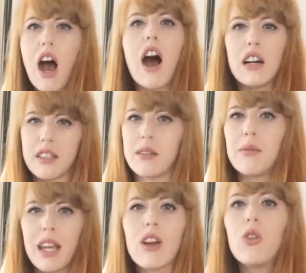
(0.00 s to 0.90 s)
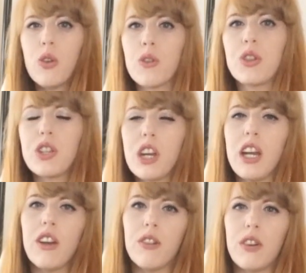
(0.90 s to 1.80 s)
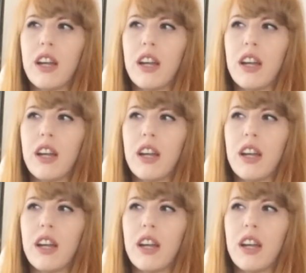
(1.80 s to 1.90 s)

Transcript: awesome, like, kudos to you.